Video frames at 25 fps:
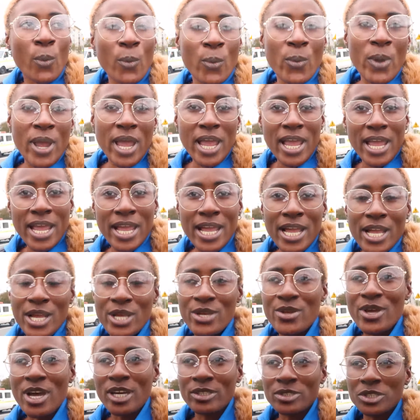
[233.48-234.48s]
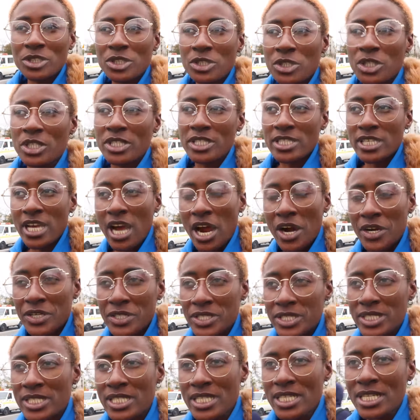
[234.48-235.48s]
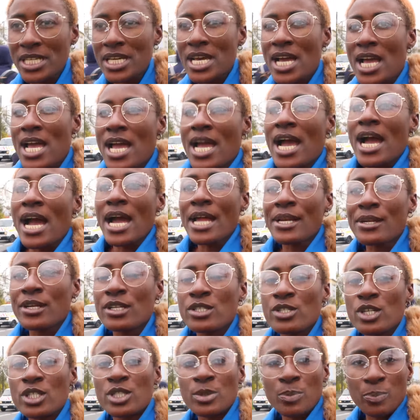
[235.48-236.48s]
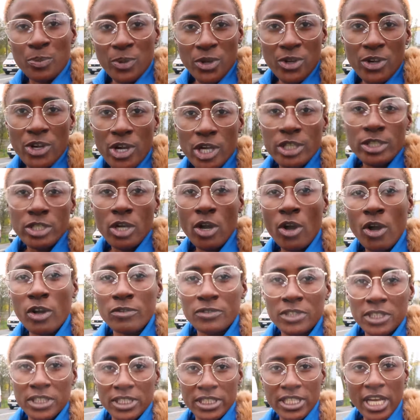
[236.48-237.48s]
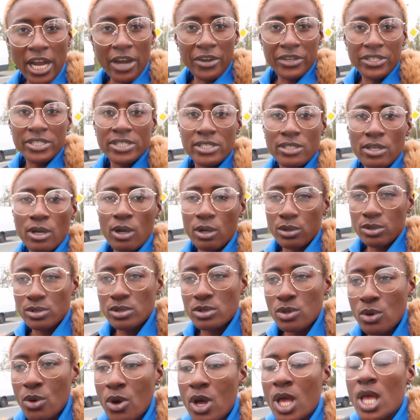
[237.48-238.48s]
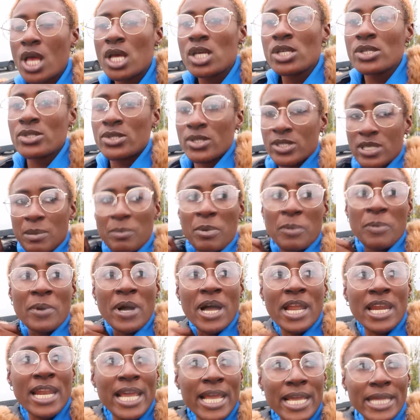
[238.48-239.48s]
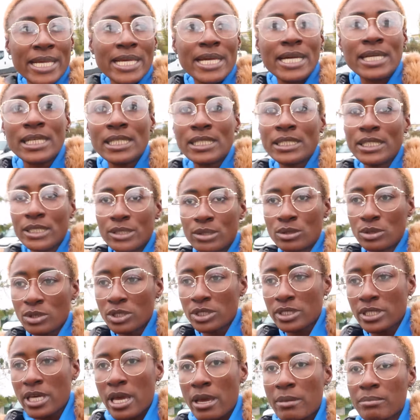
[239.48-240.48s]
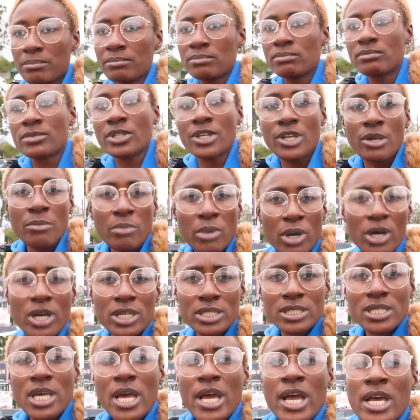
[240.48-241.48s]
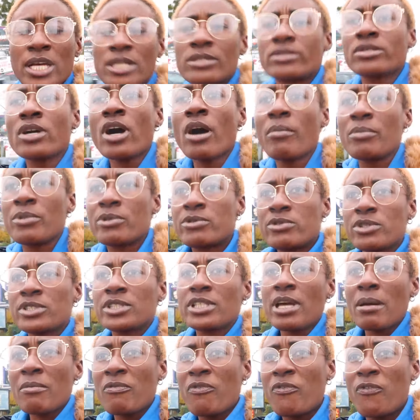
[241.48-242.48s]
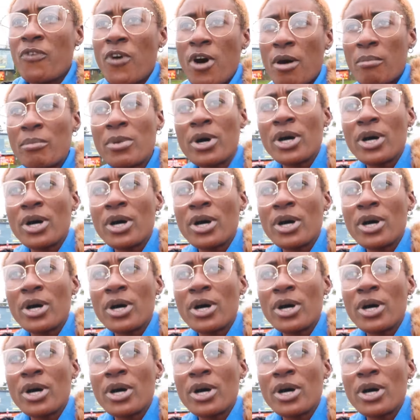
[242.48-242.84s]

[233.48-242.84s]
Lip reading: where you are doing your TRC and also the period of the TRC also. So some people are like, it took them 3 months, some it took them 4